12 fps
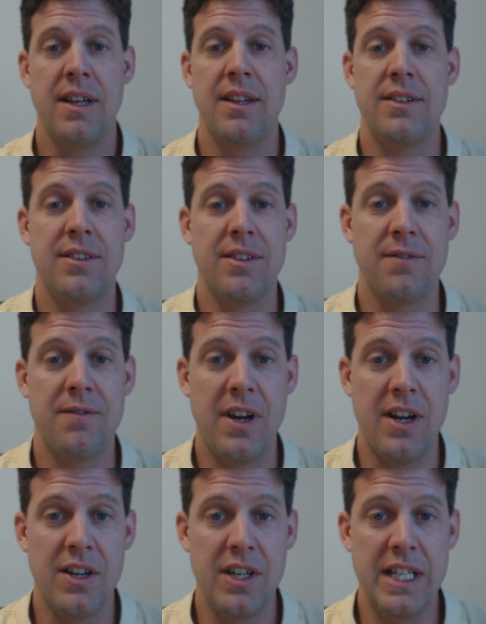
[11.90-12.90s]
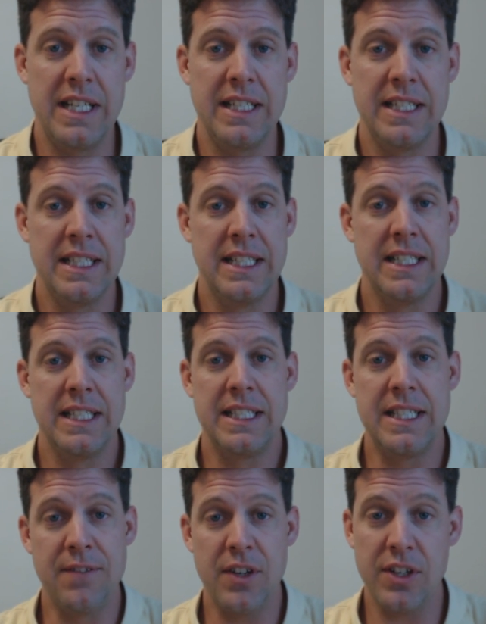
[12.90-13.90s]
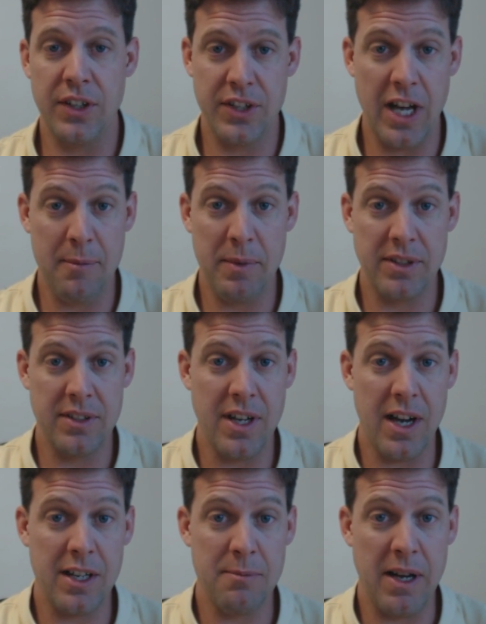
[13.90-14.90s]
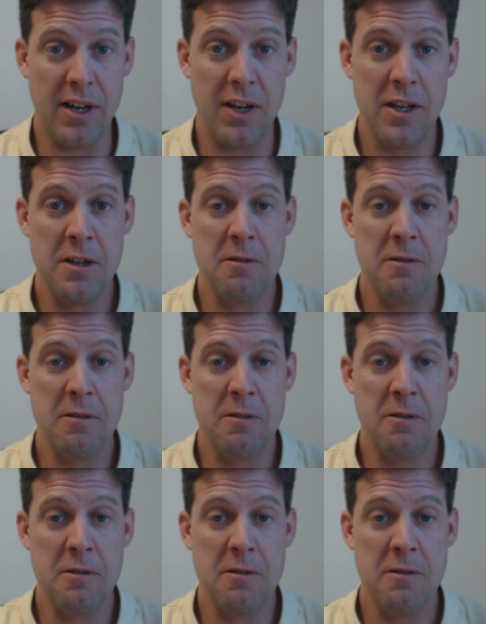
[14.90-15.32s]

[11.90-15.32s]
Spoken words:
This is a very difficult topic to talk about